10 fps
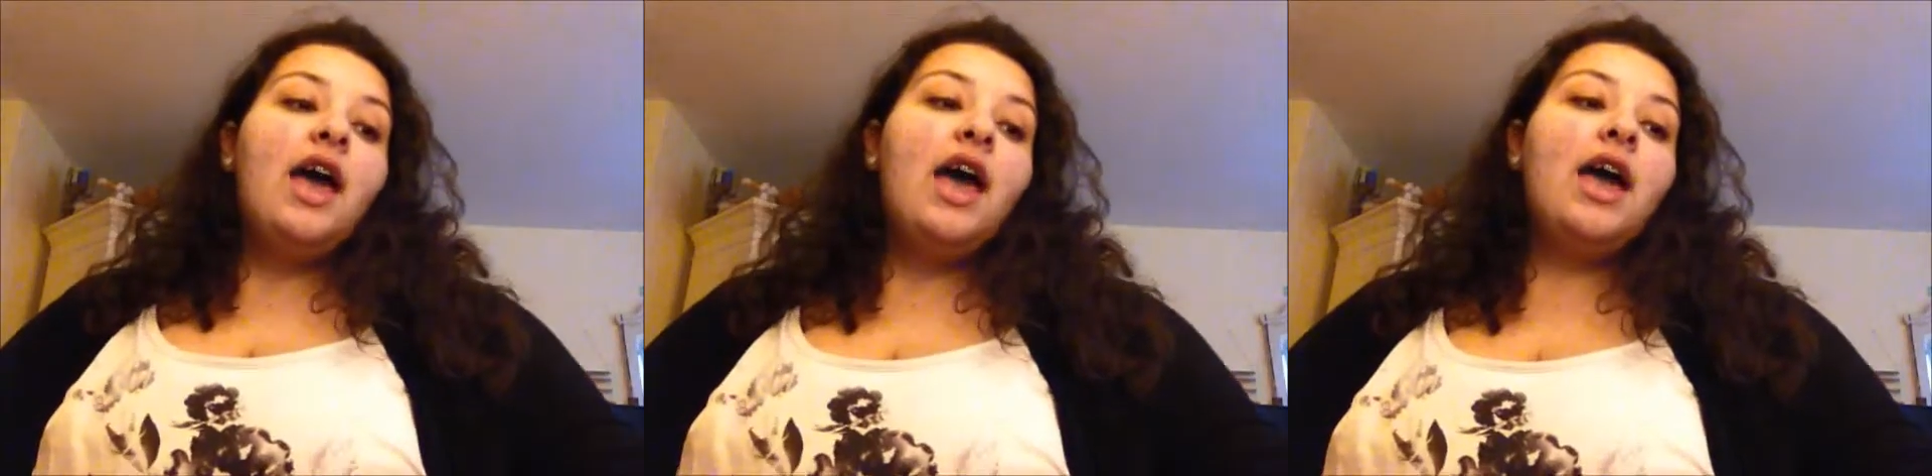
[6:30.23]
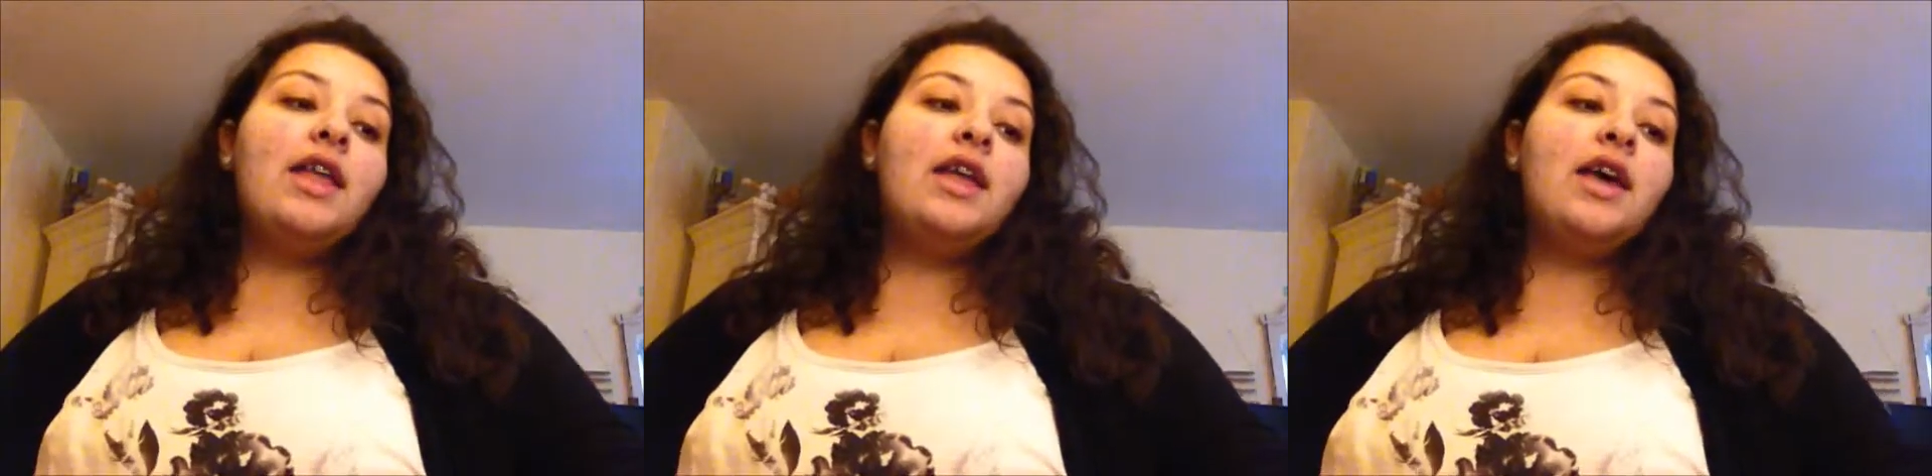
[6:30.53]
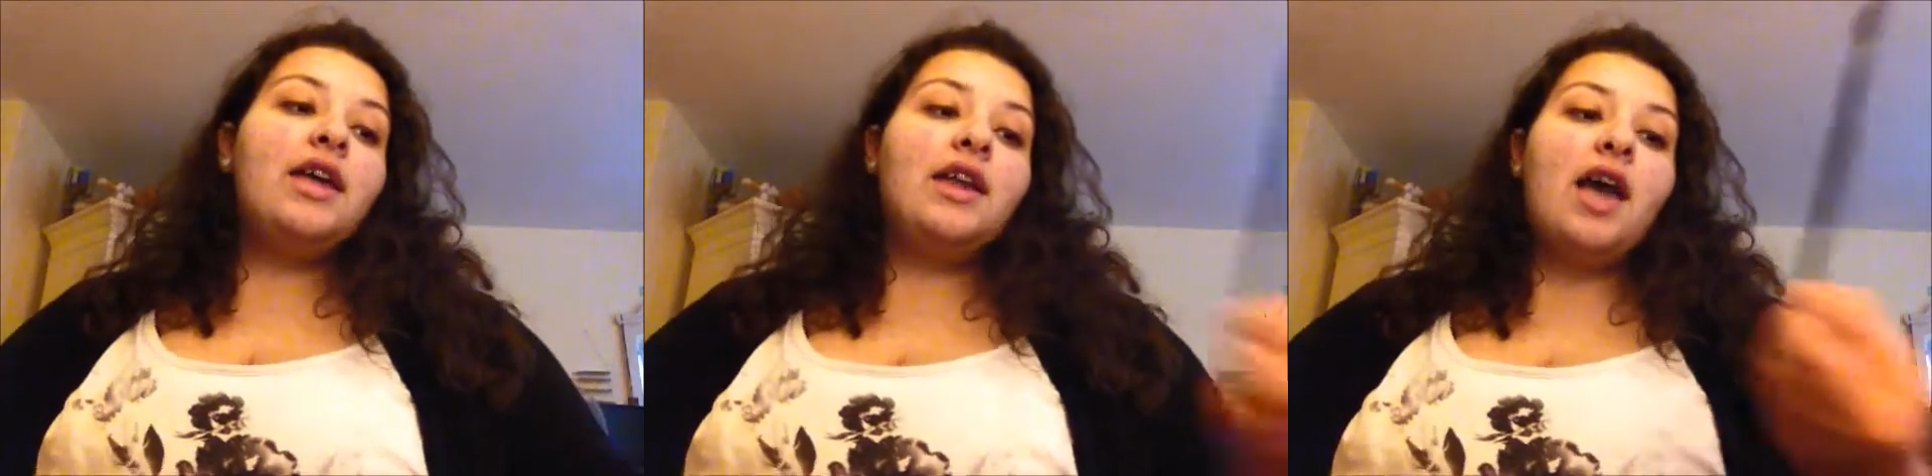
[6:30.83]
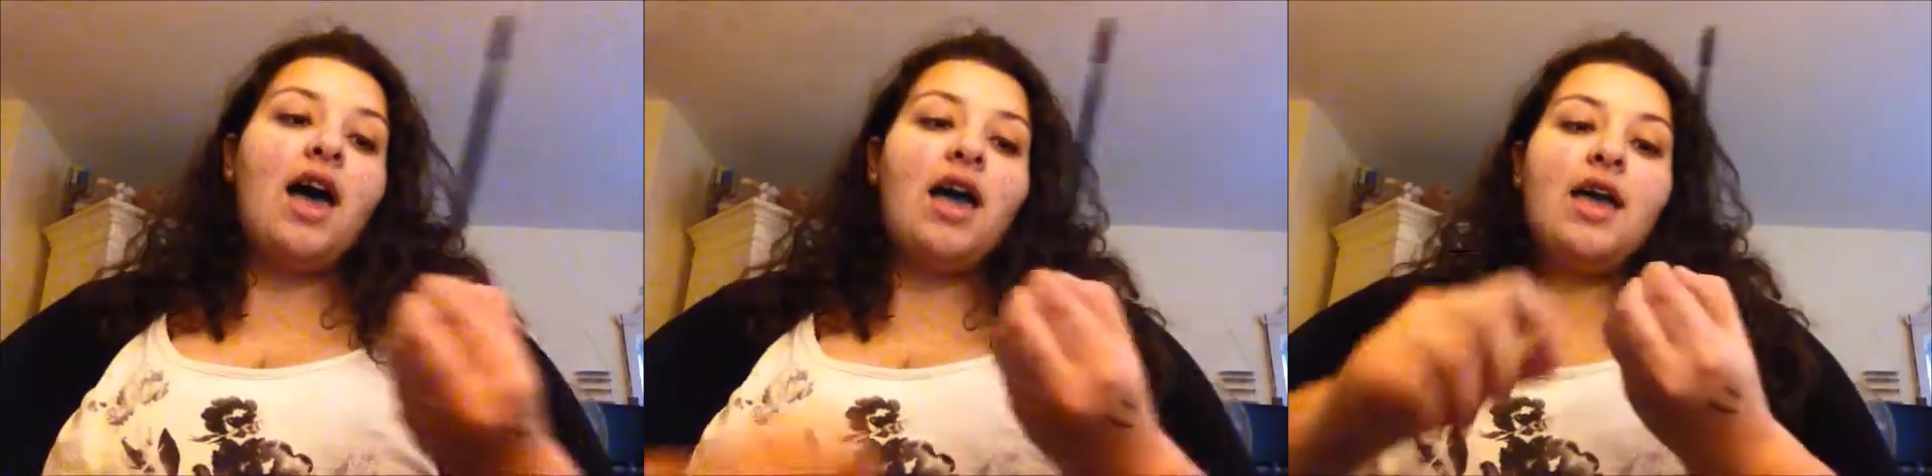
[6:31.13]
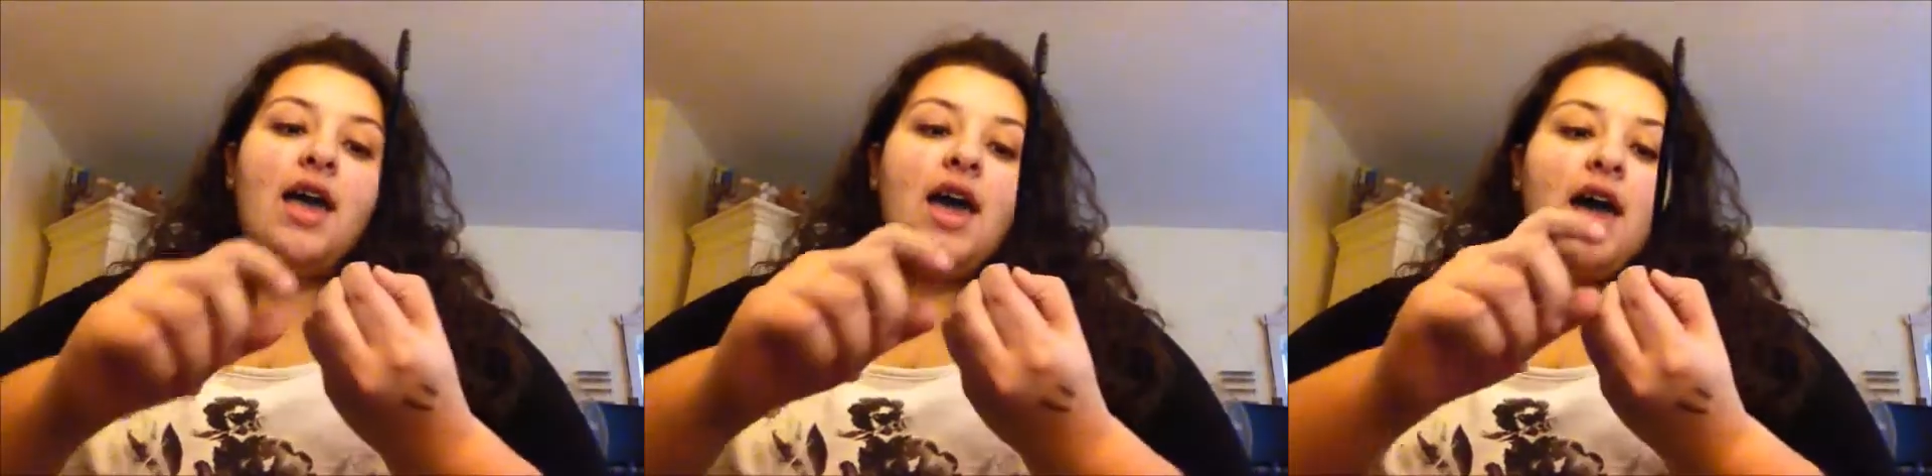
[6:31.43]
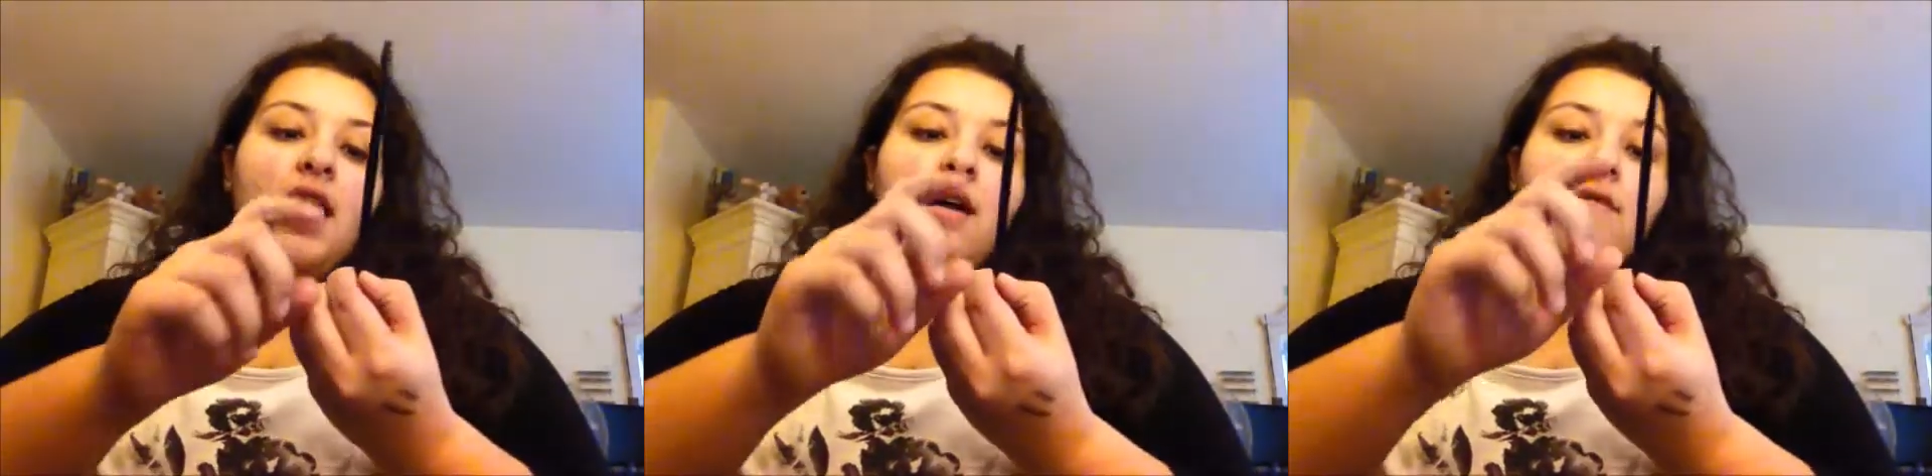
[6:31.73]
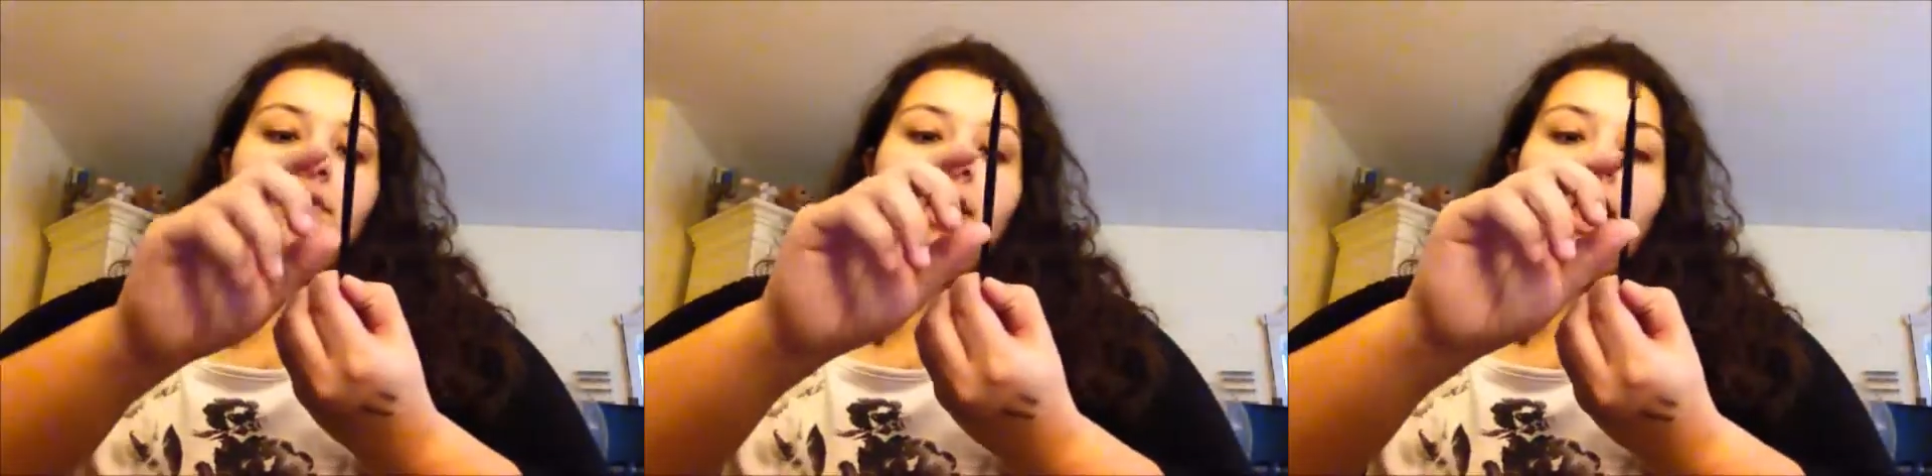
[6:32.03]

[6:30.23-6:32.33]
And then I have